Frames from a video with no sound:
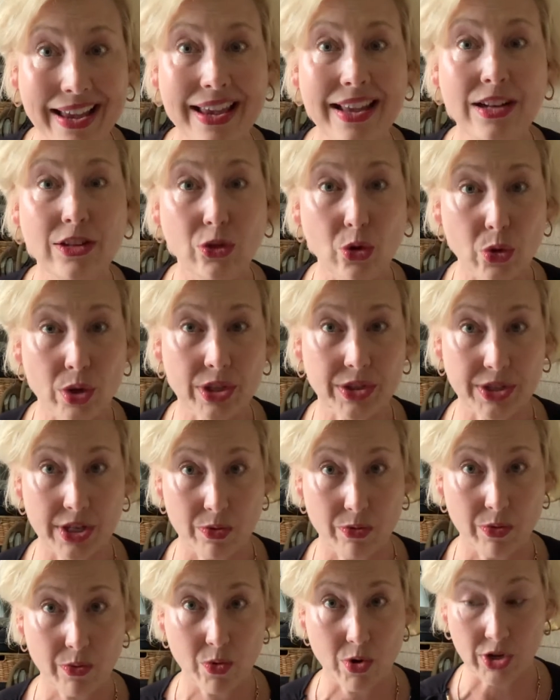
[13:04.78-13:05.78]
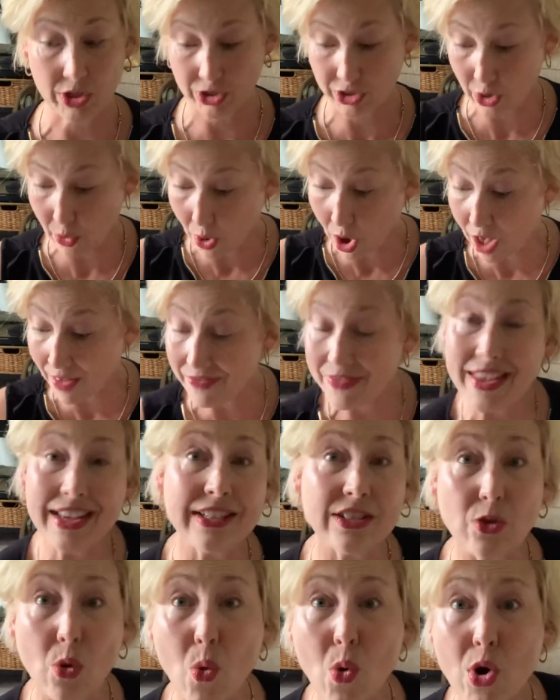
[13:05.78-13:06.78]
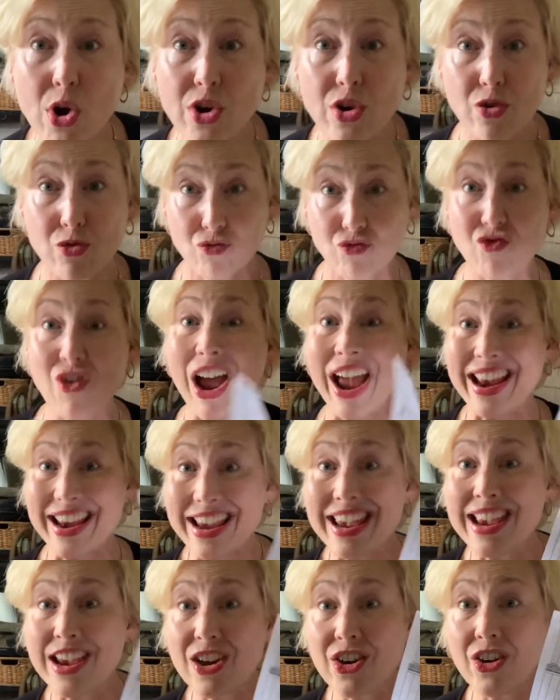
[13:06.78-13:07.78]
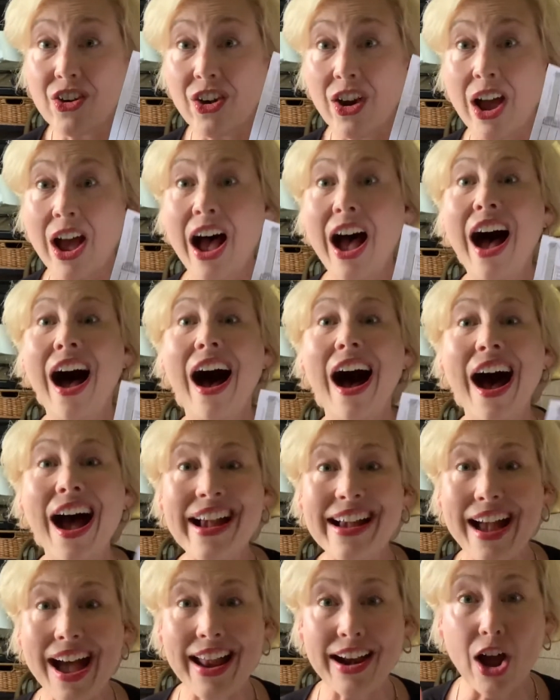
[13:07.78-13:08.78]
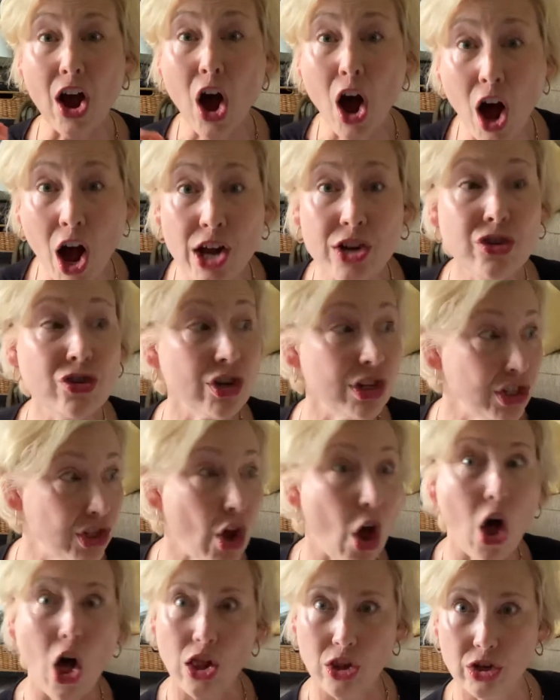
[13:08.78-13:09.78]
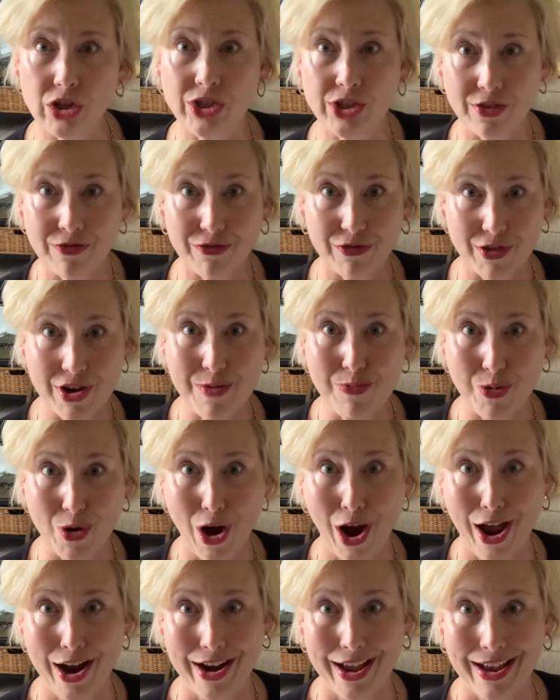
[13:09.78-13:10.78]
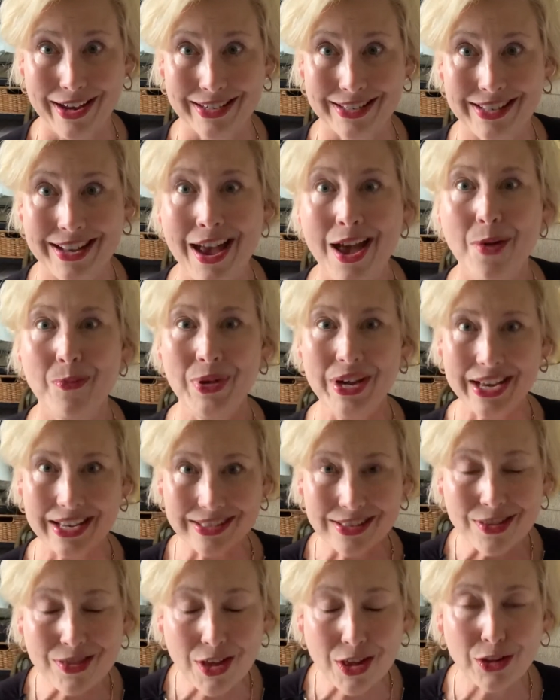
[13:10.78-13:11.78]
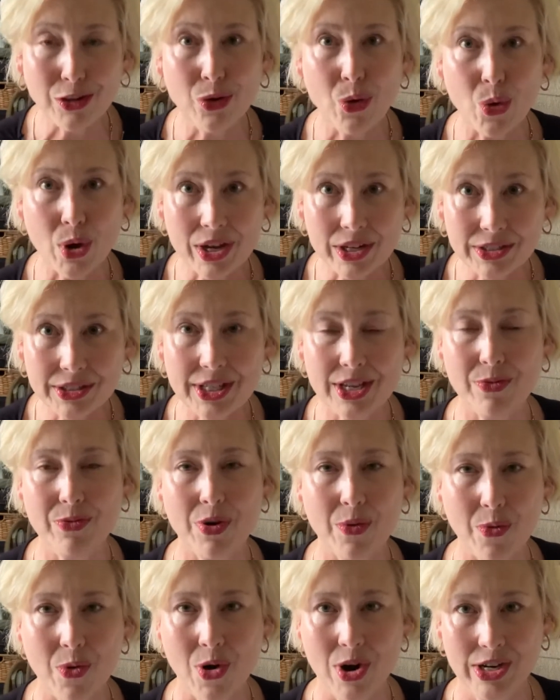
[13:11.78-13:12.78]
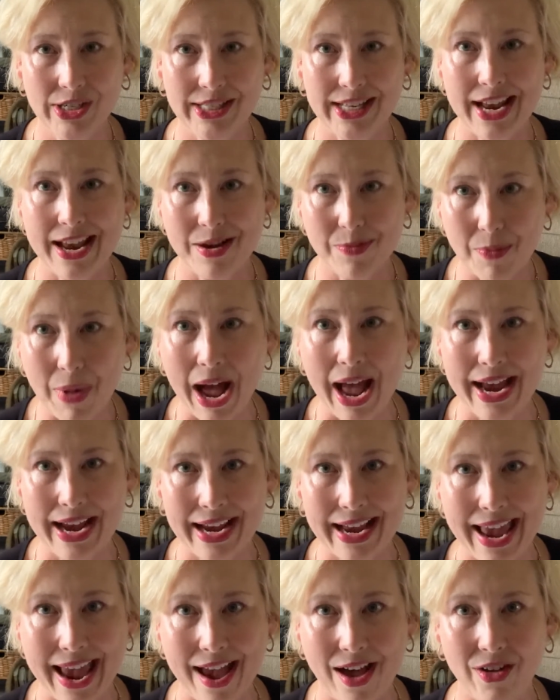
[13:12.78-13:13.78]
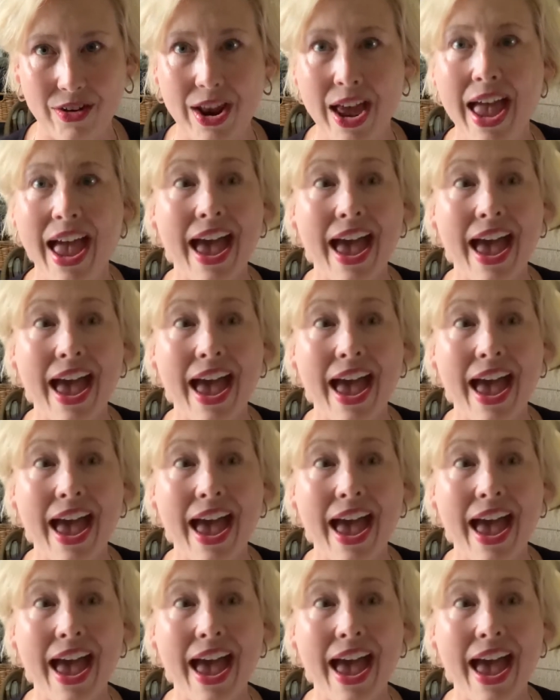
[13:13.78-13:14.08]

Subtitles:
in loyalty rewards. So on this order right here, I got $100 of free products because of the loyalty rewards in my account.